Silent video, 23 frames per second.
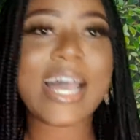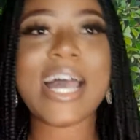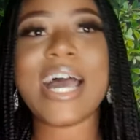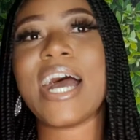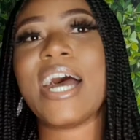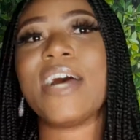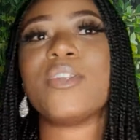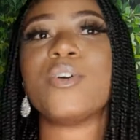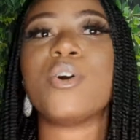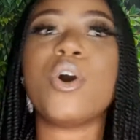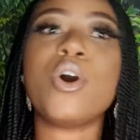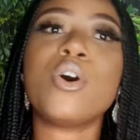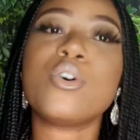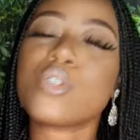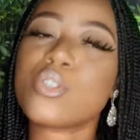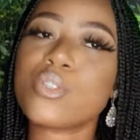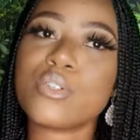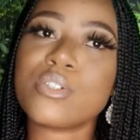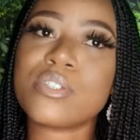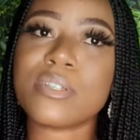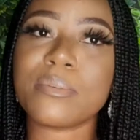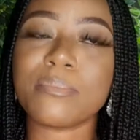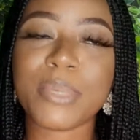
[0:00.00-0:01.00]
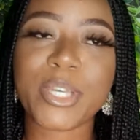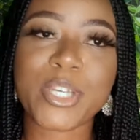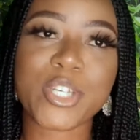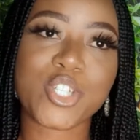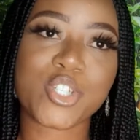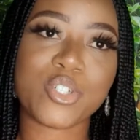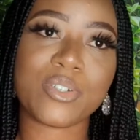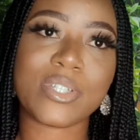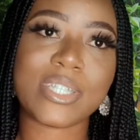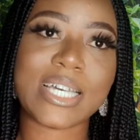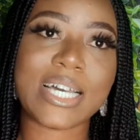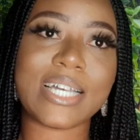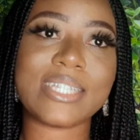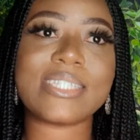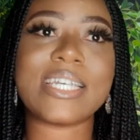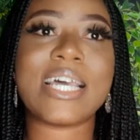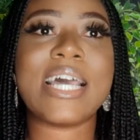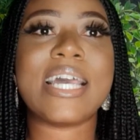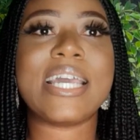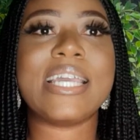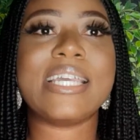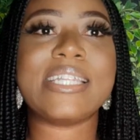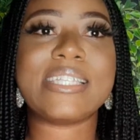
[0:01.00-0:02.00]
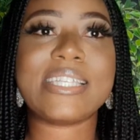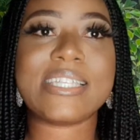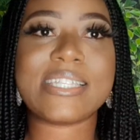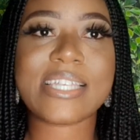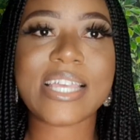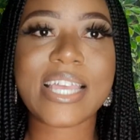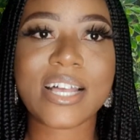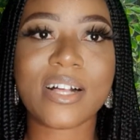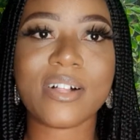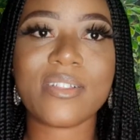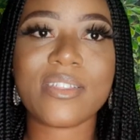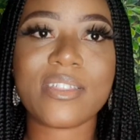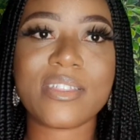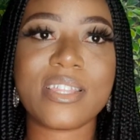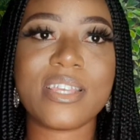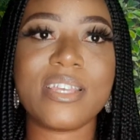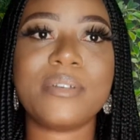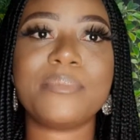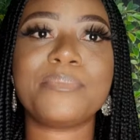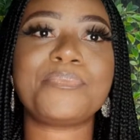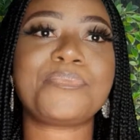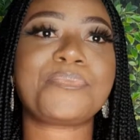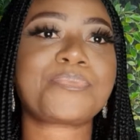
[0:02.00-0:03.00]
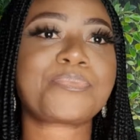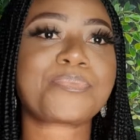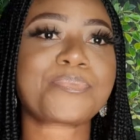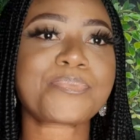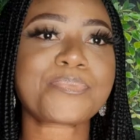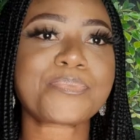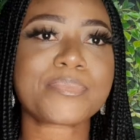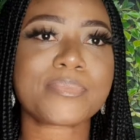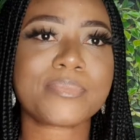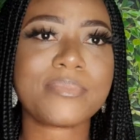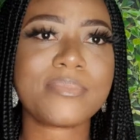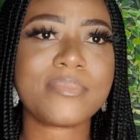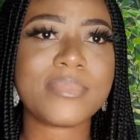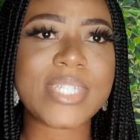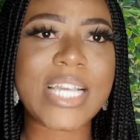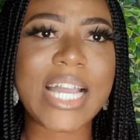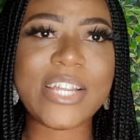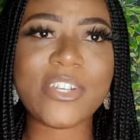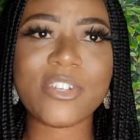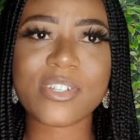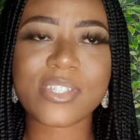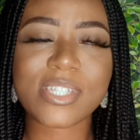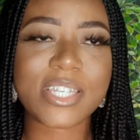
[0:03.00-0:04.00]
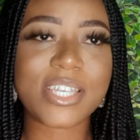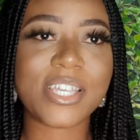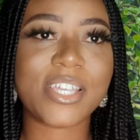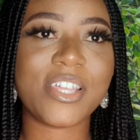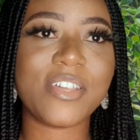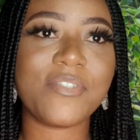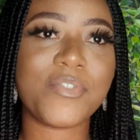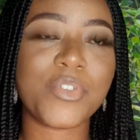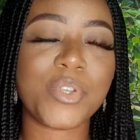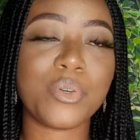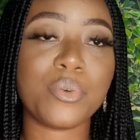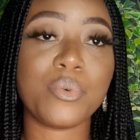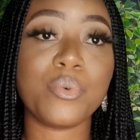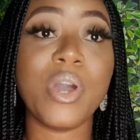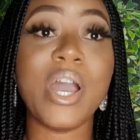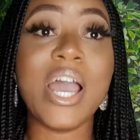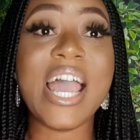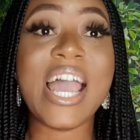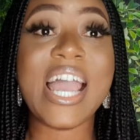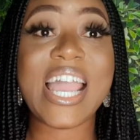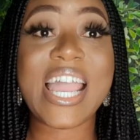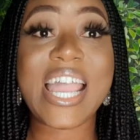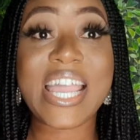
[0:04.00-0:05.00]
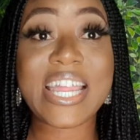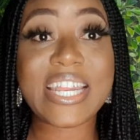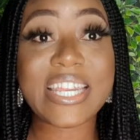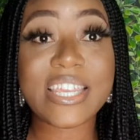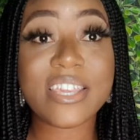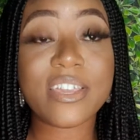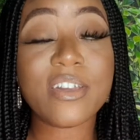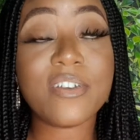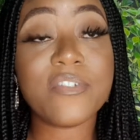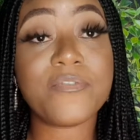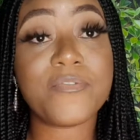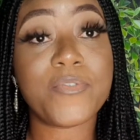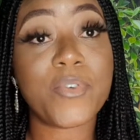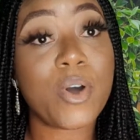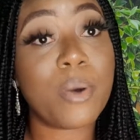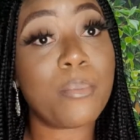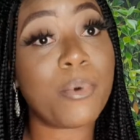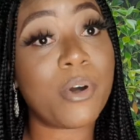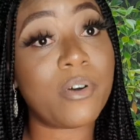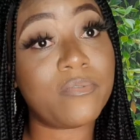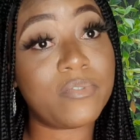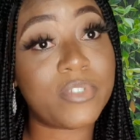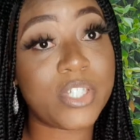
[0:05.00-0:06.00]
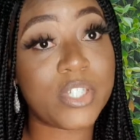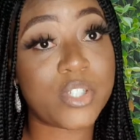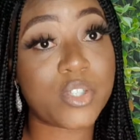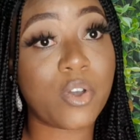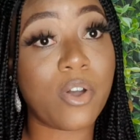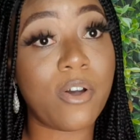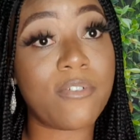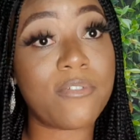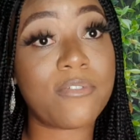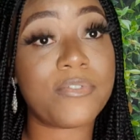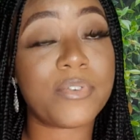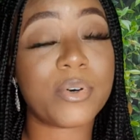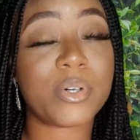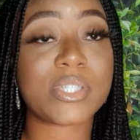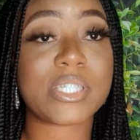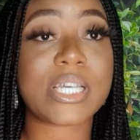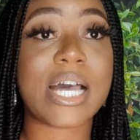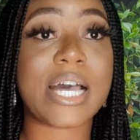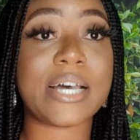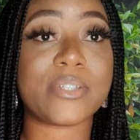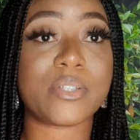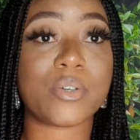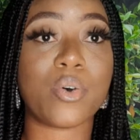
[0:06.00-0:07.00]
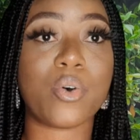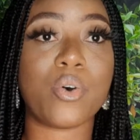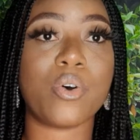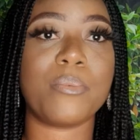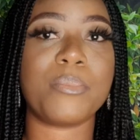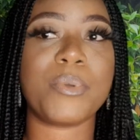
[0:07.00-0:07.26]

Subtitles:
and also to make sure that it is healthy and doesn't give you any form of discomfort at all.